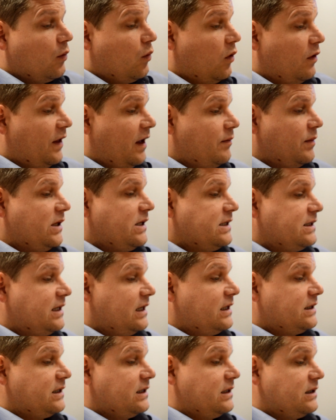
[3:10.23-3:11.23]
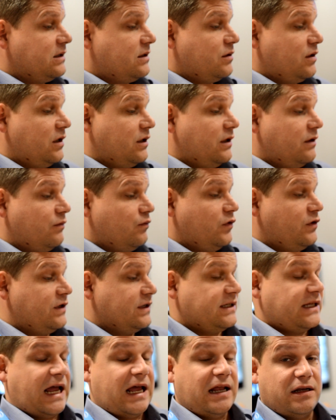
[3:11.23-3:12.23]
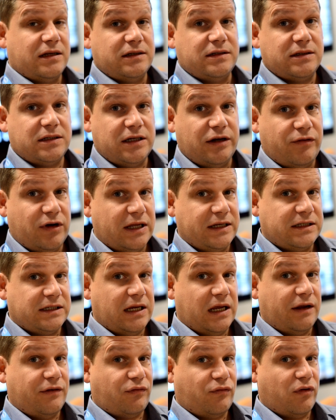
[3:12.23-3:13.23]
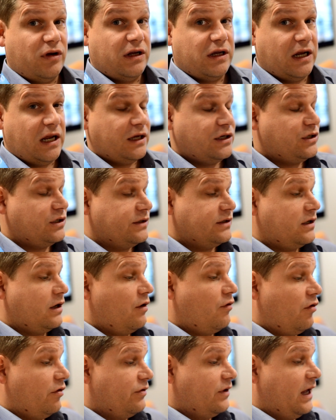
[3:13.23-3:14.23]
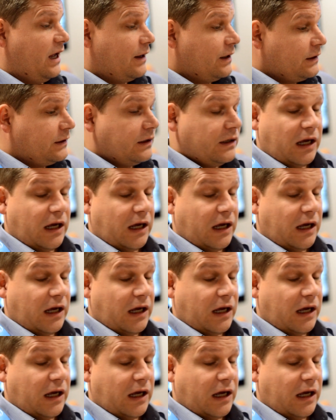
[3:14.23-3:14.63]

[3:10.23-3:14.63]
What that means is is that with the standard serial ATA 3 connections that are on there,